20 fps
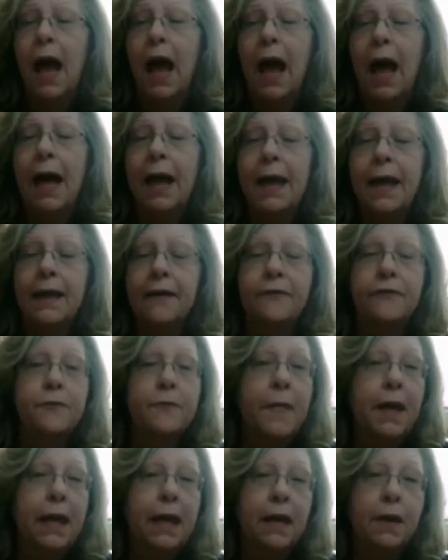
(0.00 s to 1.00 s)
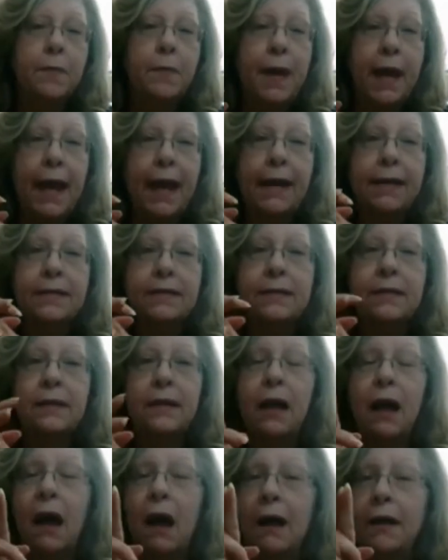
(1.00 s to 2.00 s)
I have made bags
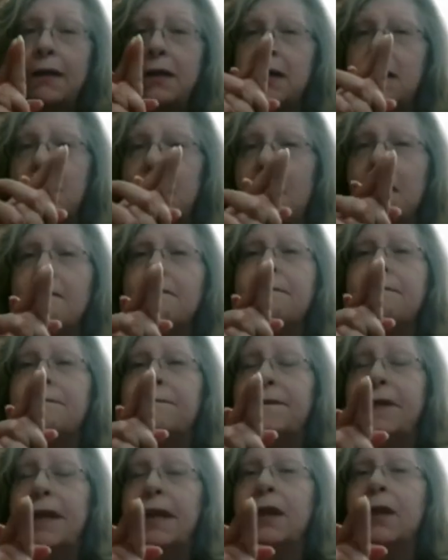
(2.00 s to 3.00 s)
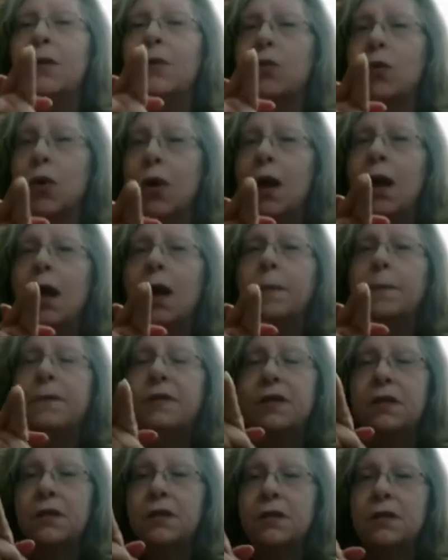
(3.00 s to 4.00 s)
that I did not feel were up
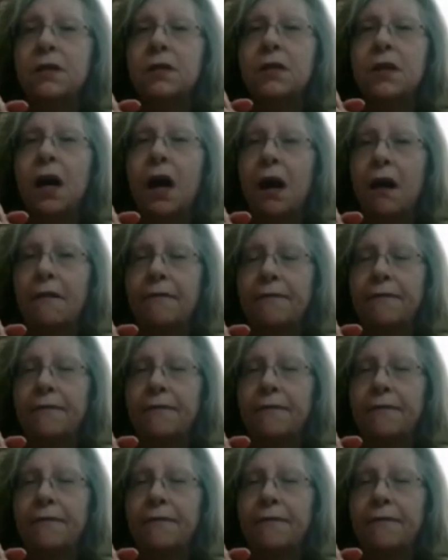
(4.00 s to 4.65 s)
to snuff